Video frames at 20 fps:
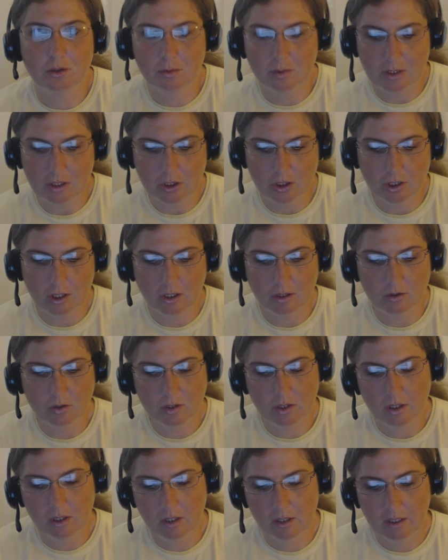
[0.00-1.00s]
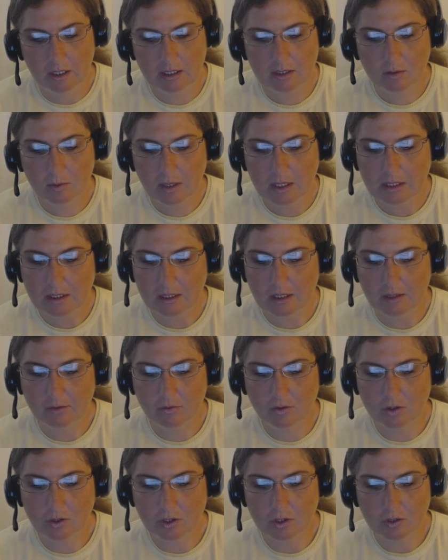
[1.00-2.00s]
to reach those. And that's what I see
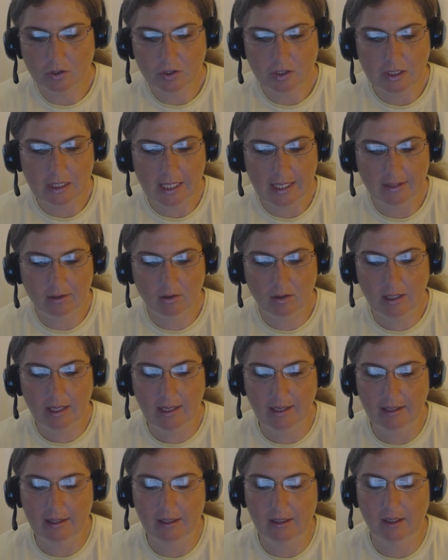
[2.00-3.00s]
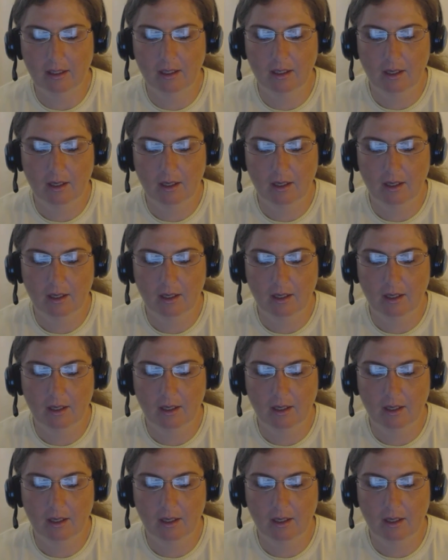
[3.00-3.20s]
for your Saturday.